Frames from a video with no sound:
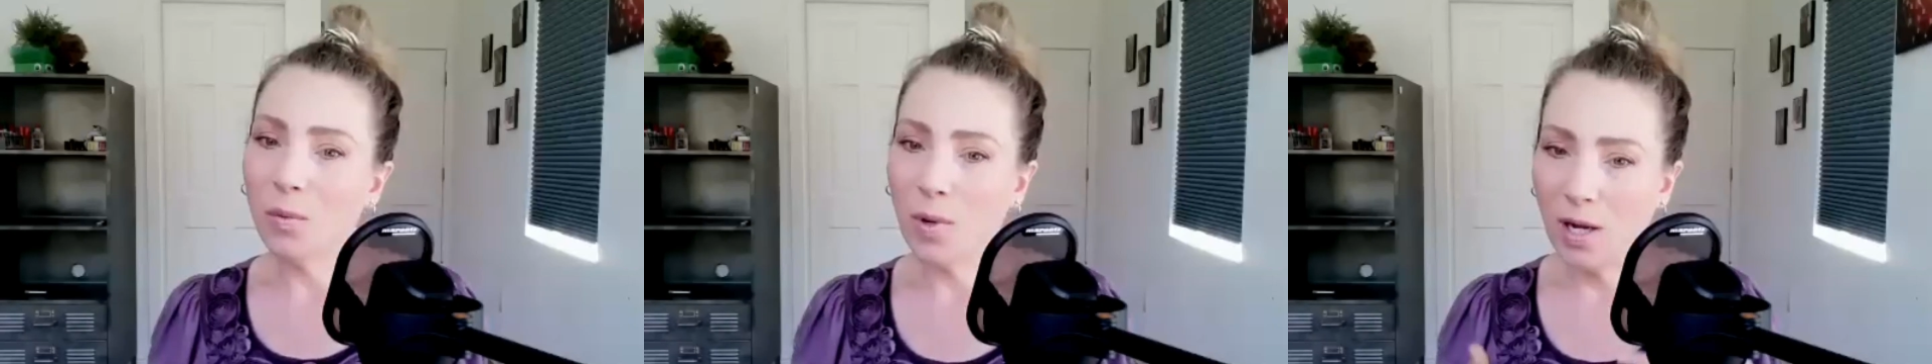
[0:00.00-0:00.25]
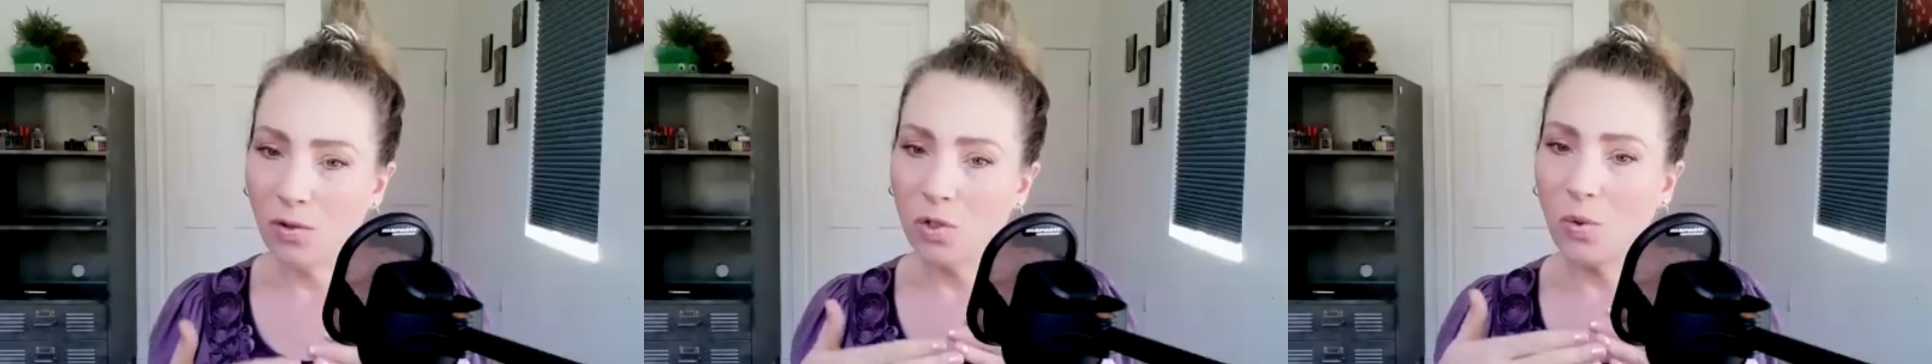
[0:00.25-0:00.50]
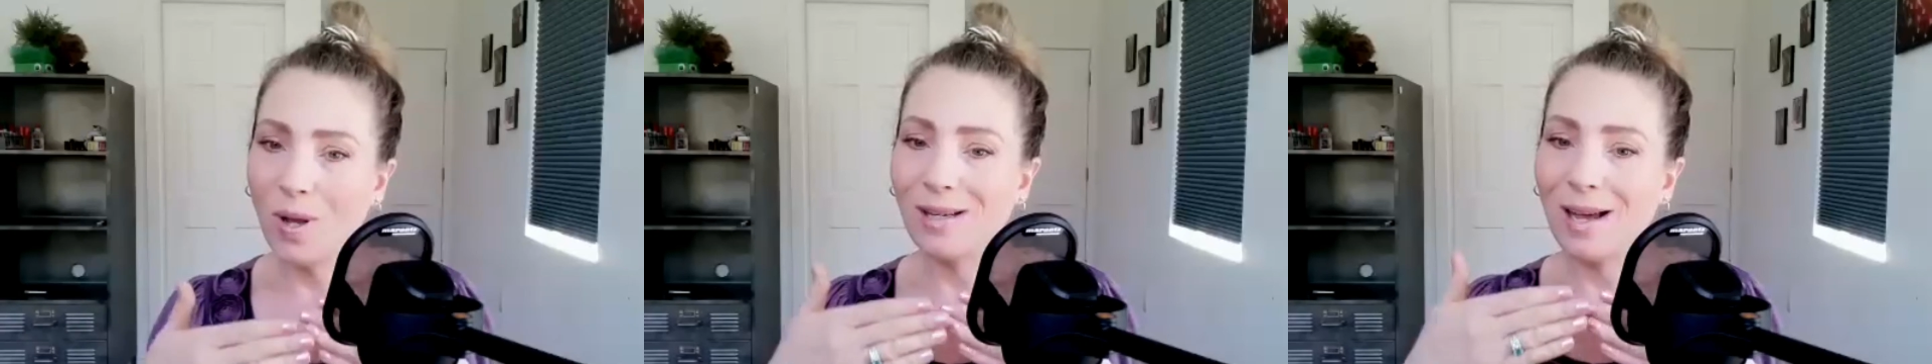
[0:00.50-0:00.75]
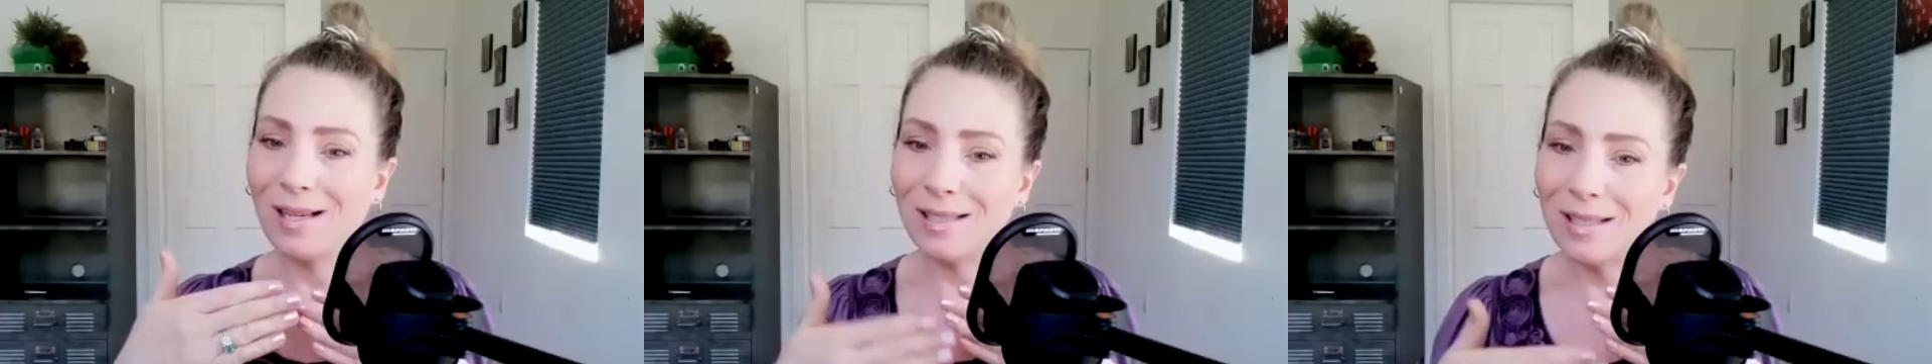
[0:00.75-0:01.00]
Right. So
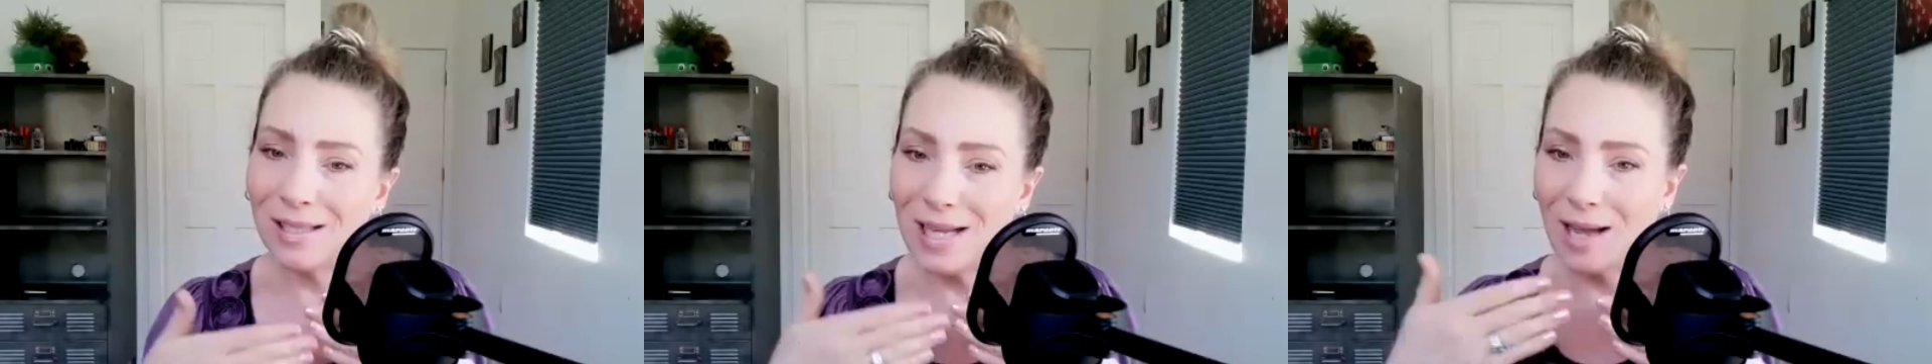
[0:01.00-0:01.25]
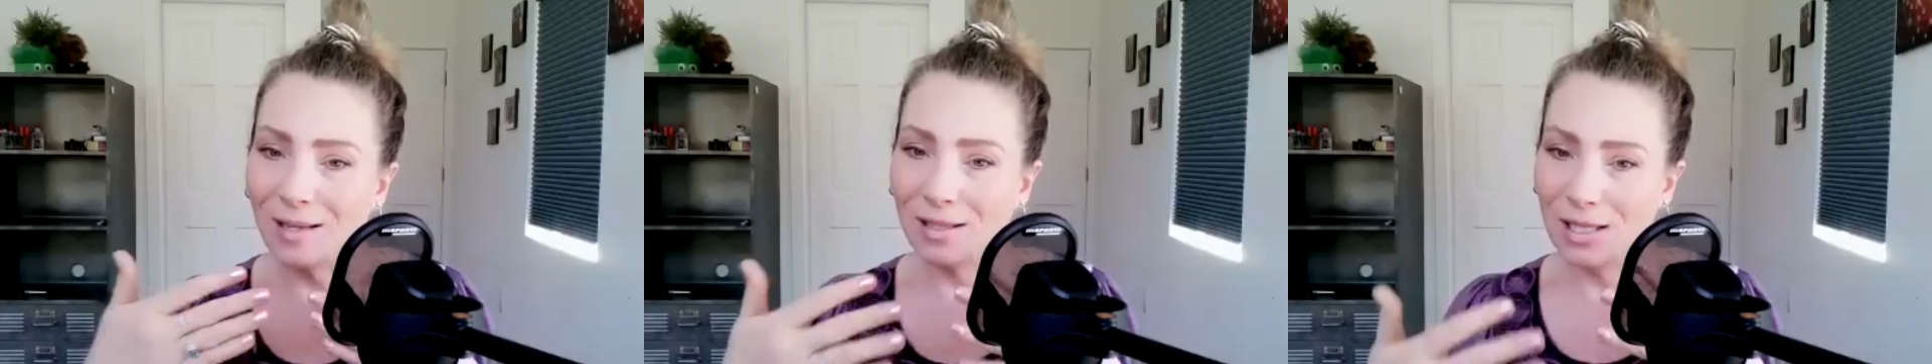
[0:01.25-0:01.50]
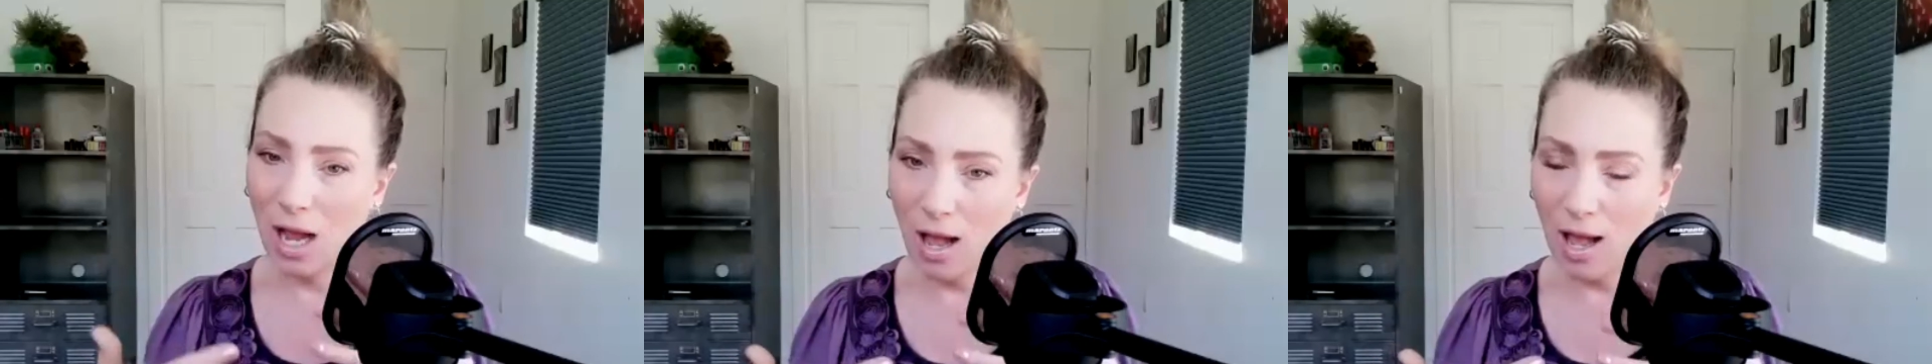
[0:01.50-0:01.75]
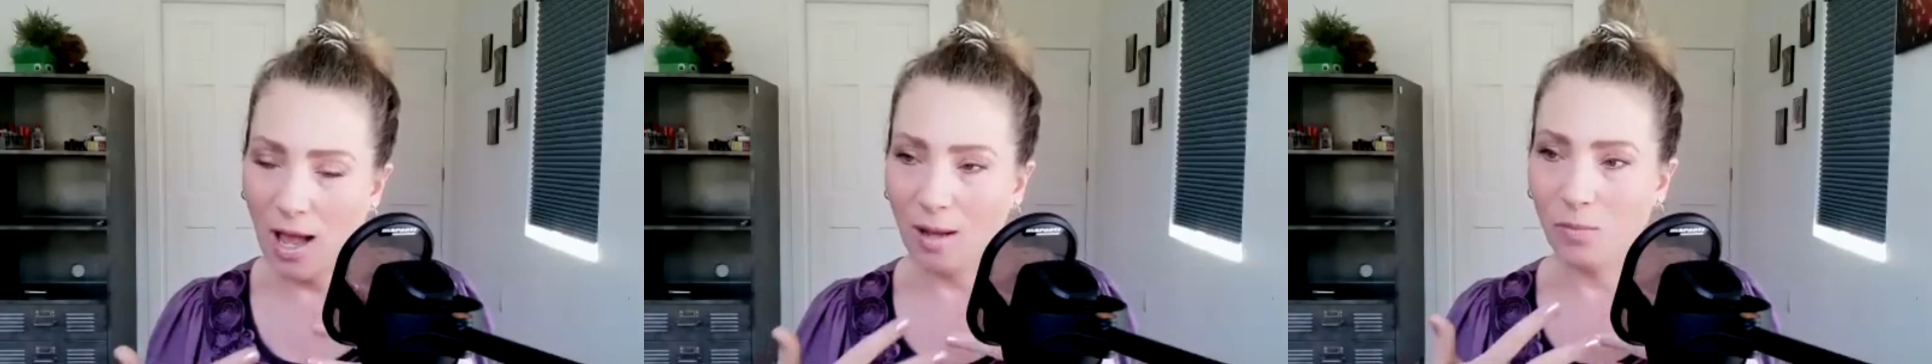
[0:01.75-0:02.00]
I set
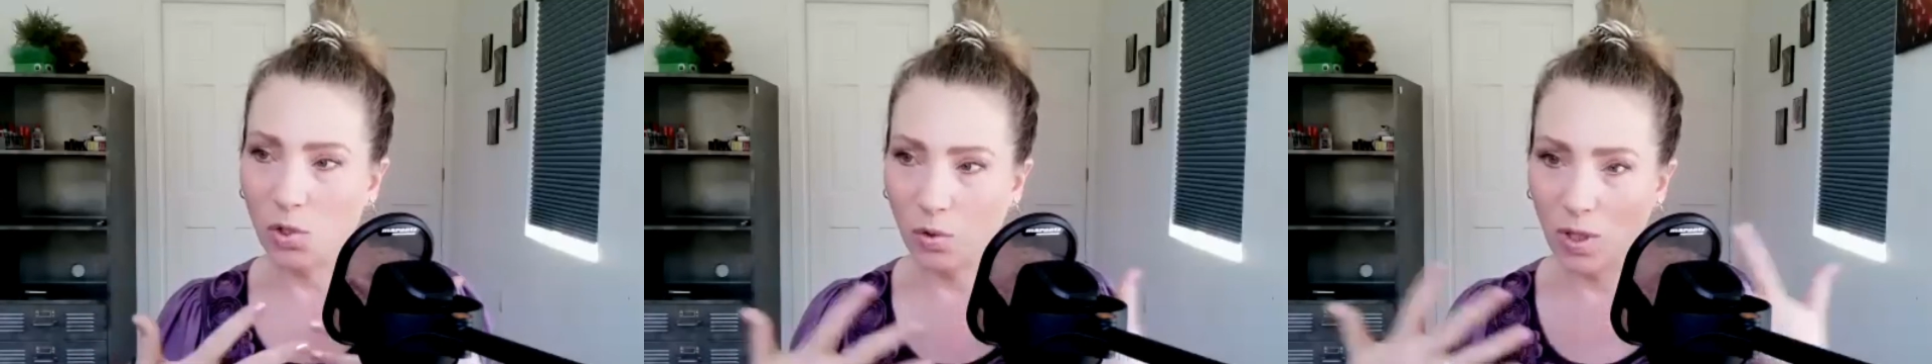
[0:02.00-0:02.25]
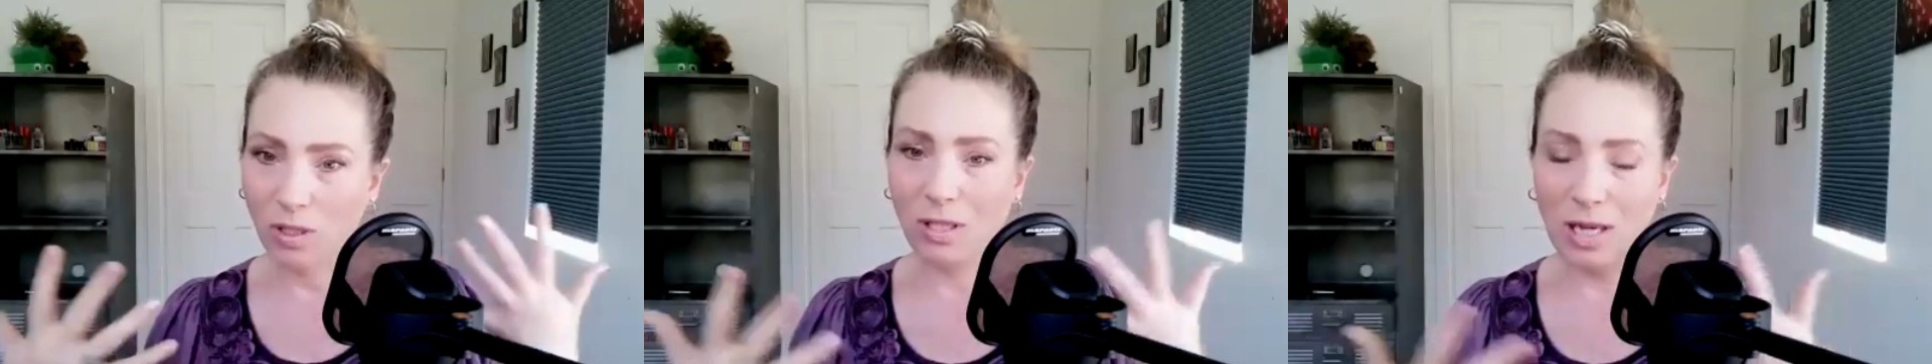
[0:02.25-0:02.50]
time during